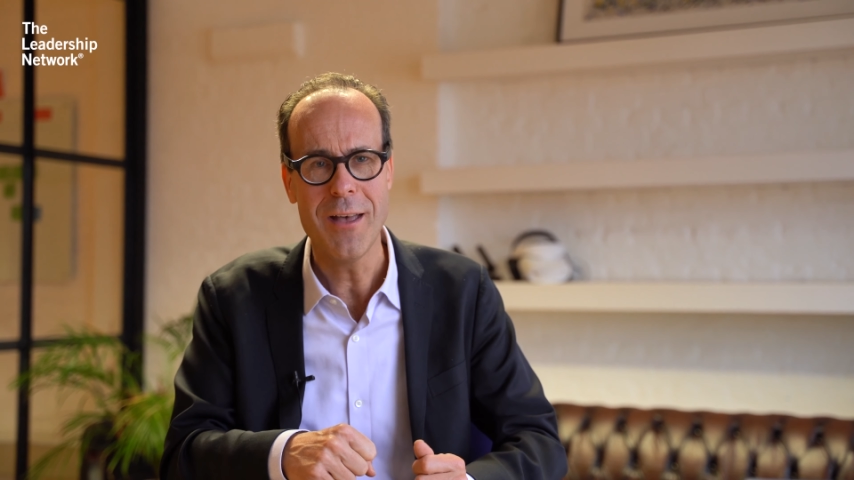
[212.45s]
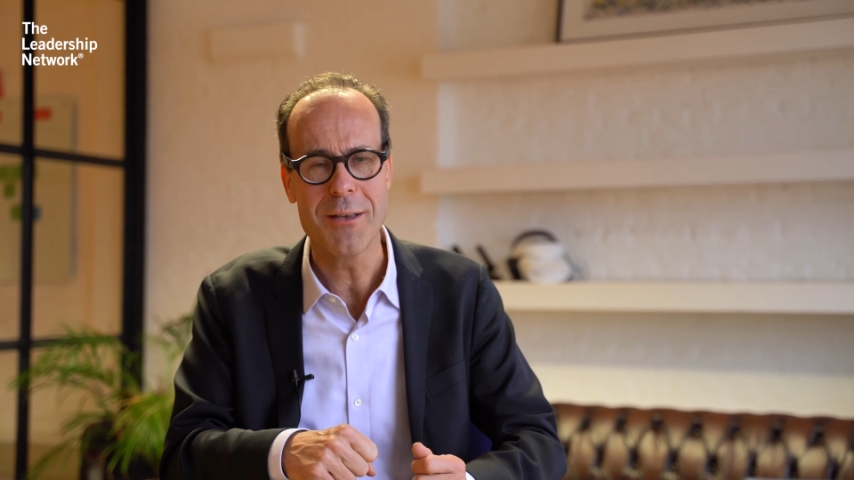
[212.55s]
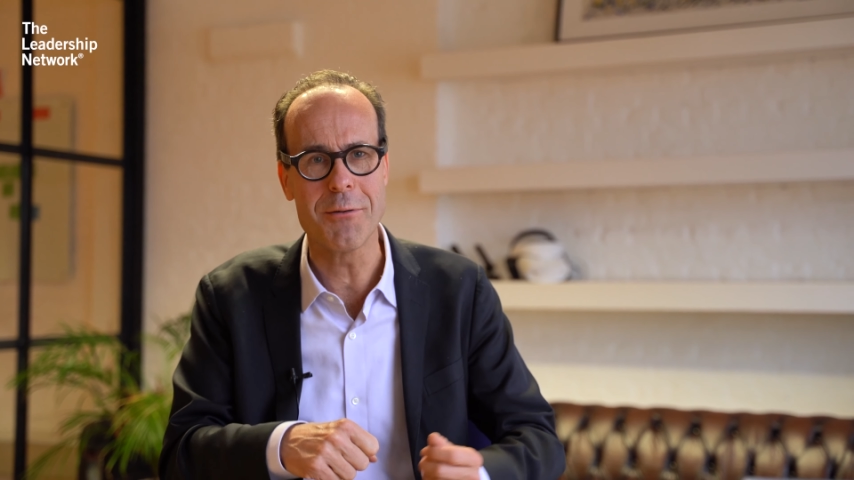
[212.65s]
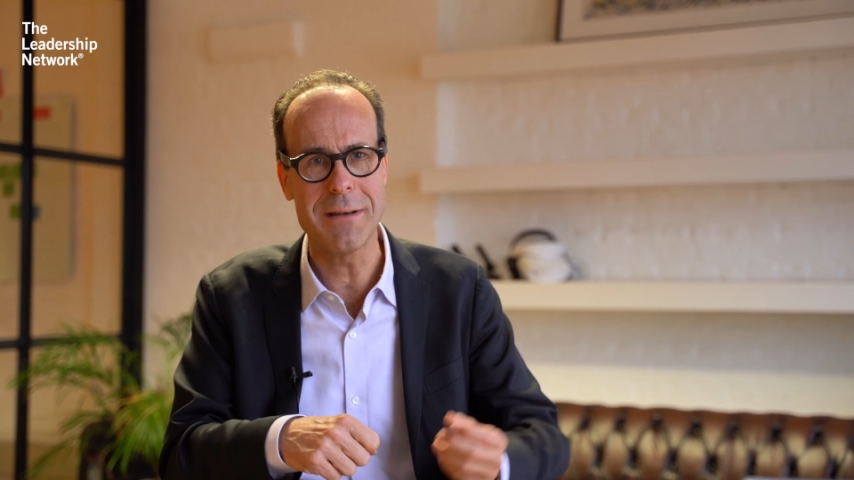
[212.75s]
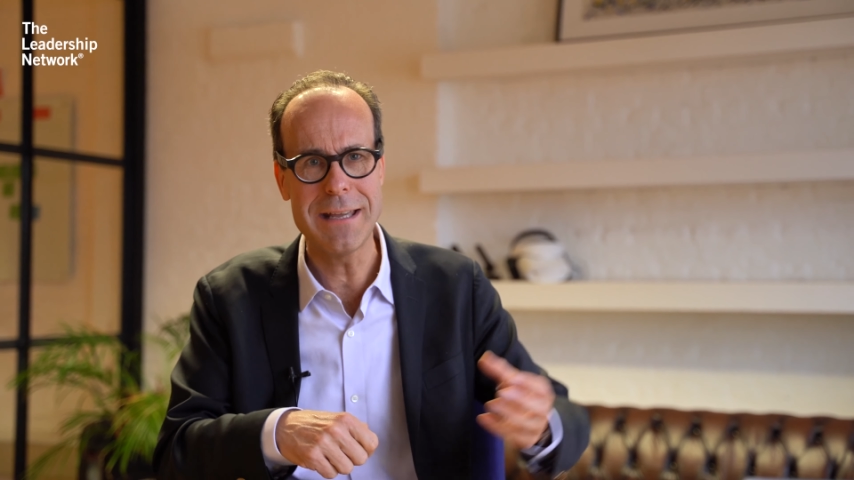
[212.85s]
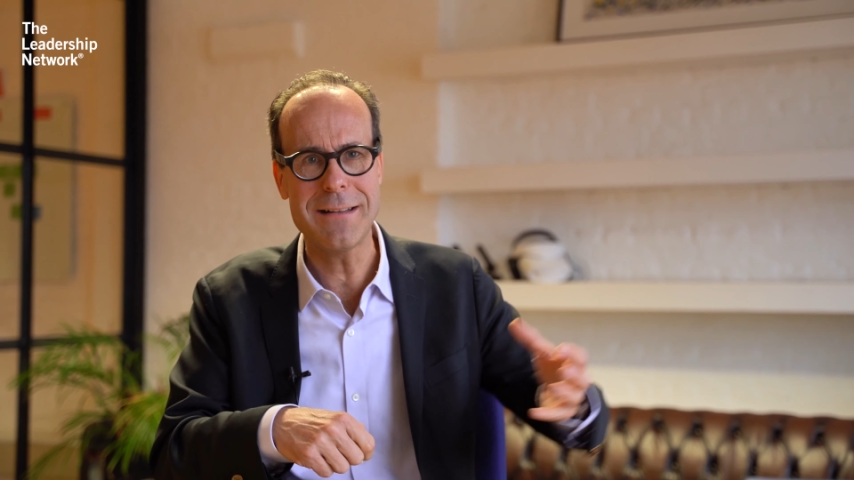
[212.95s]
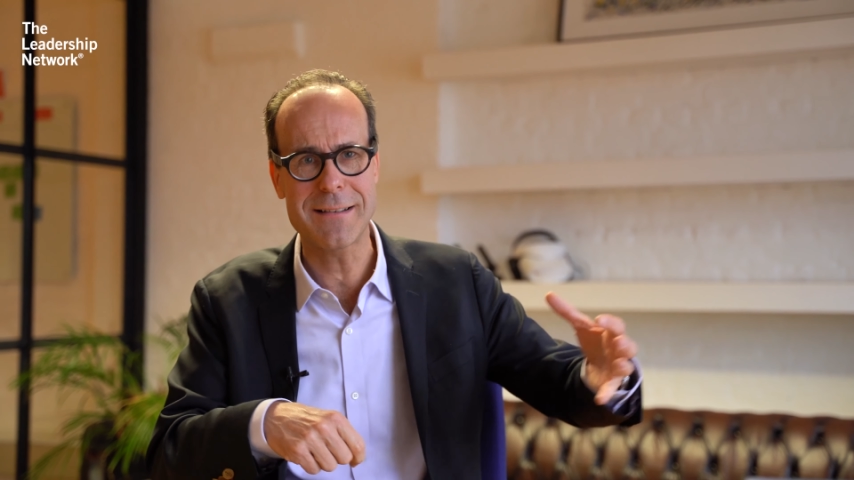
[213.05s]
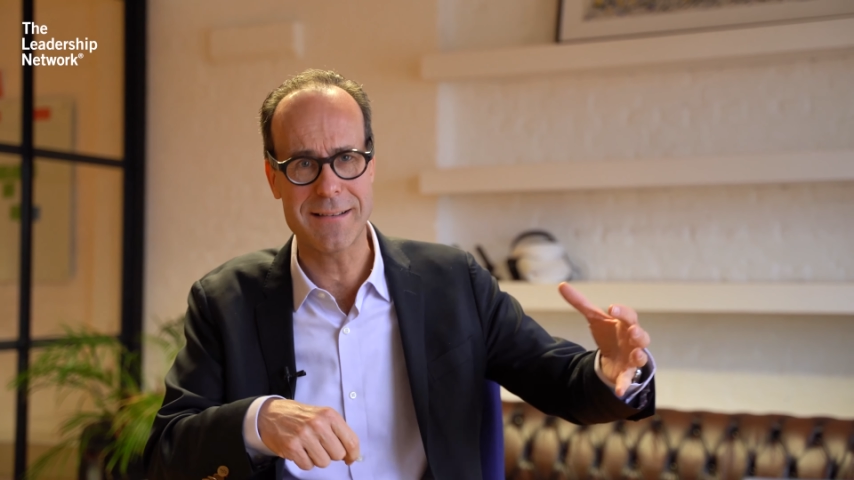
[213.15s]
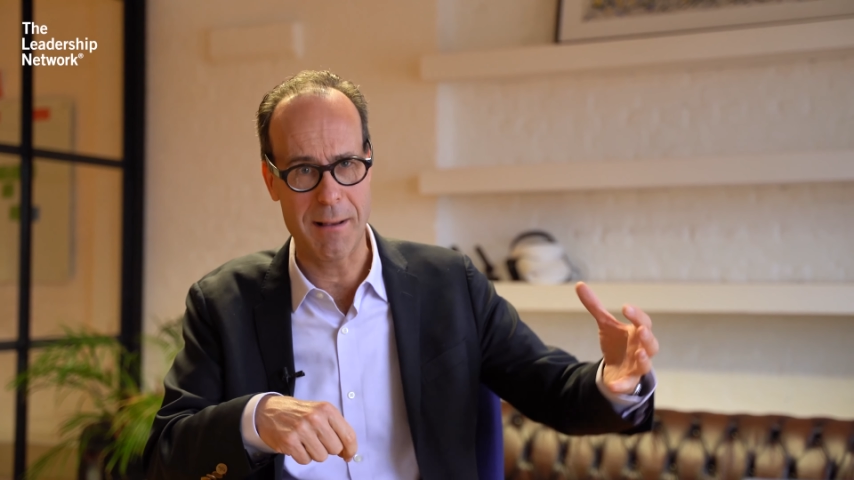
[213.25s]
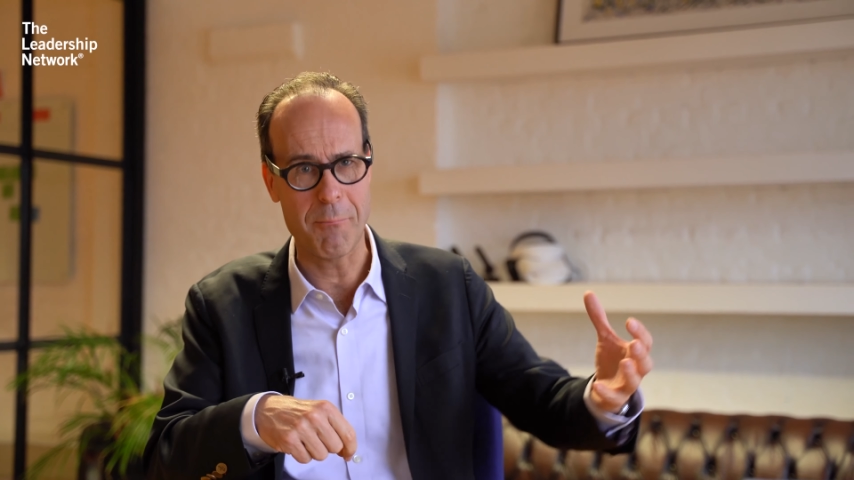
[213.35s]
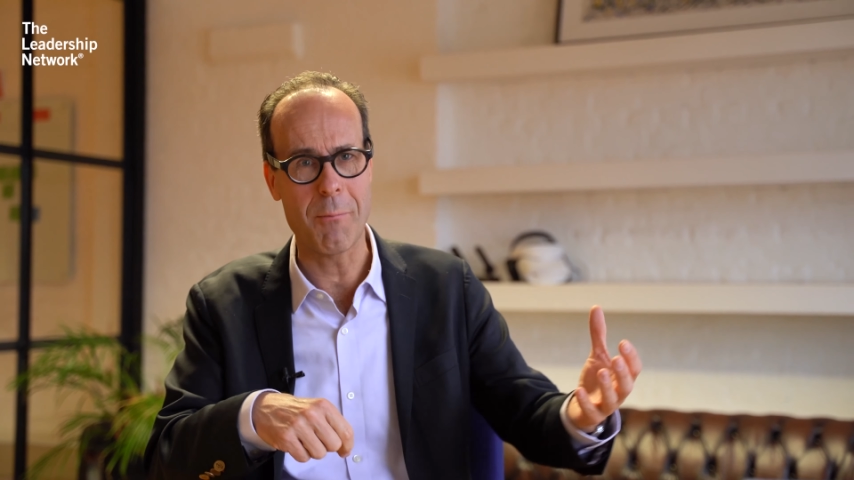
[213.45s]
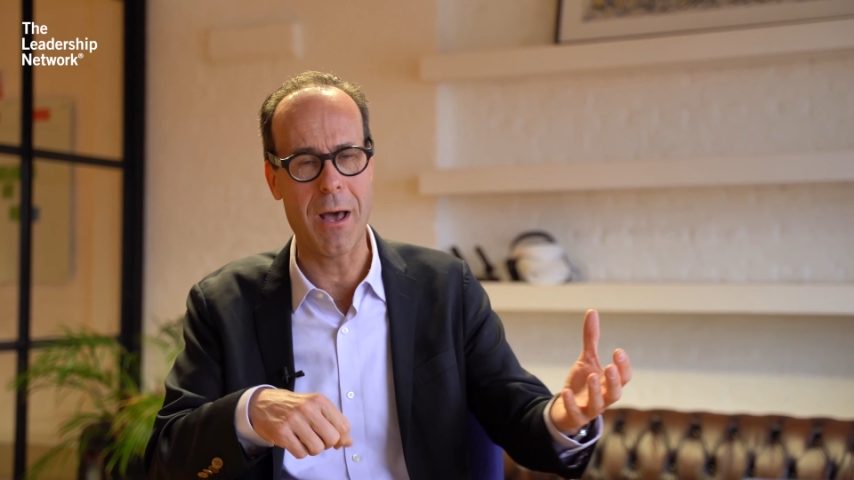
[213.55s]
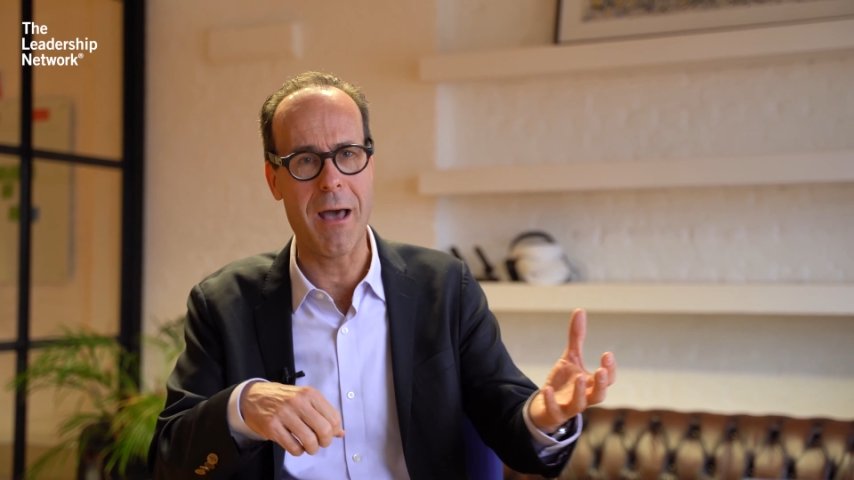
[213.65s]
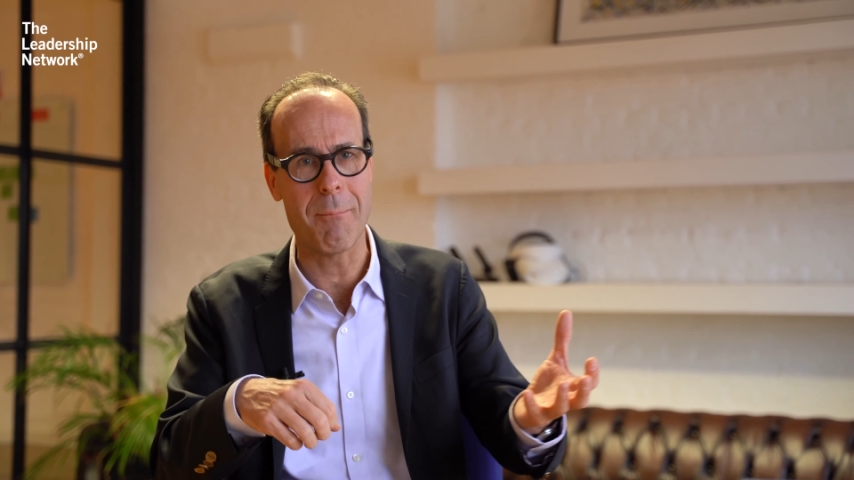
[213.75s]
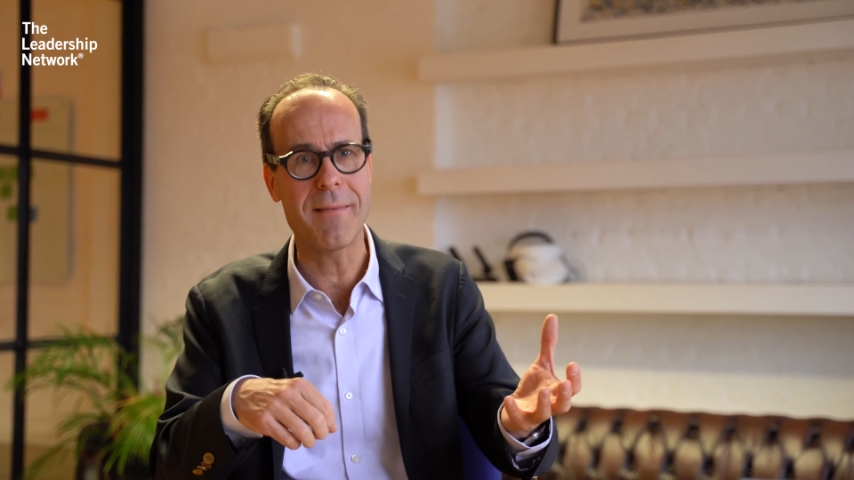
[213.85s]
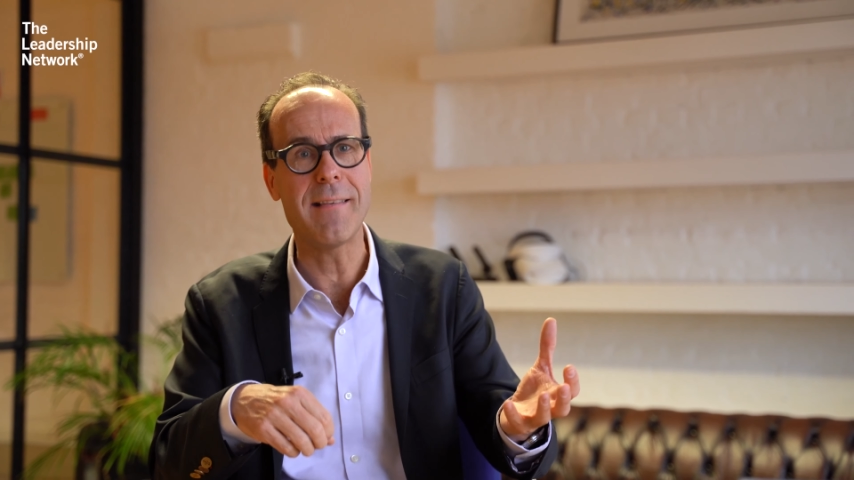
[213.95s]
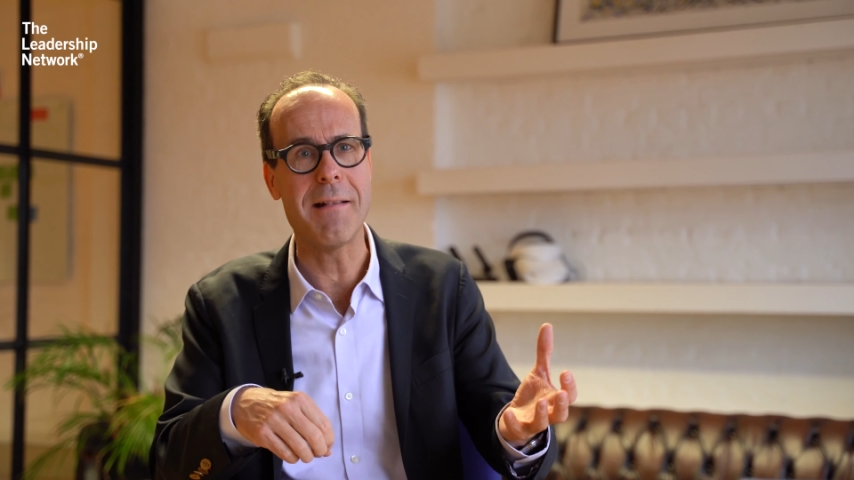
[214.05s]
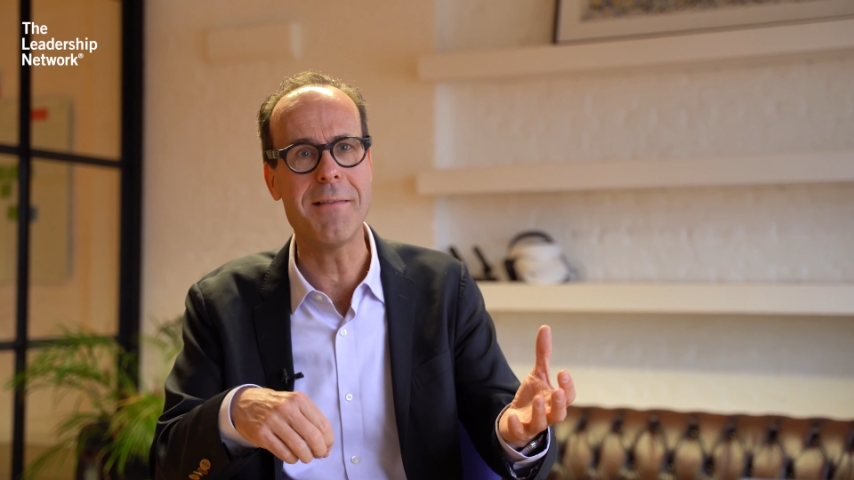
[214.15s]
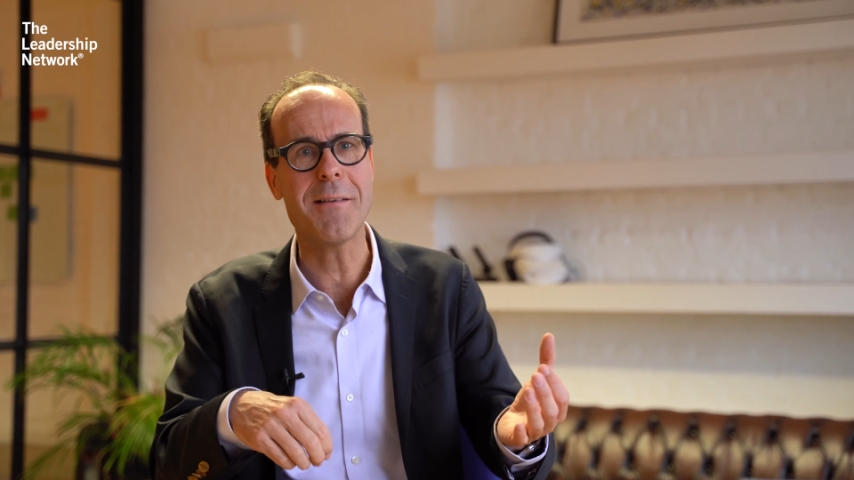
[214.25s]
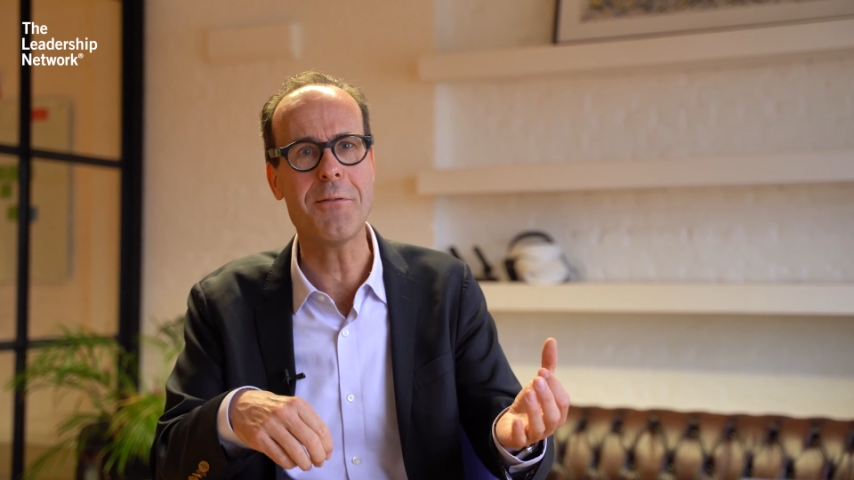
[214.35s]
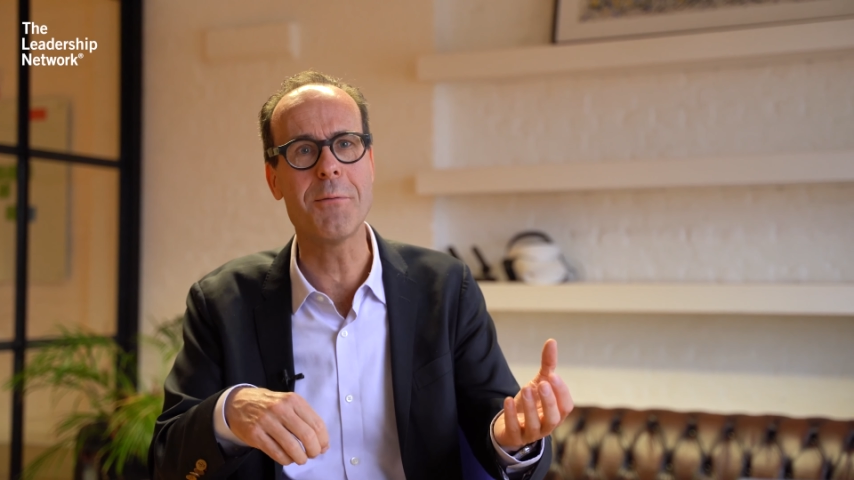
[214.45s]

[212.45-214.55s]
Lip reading: you need some sensor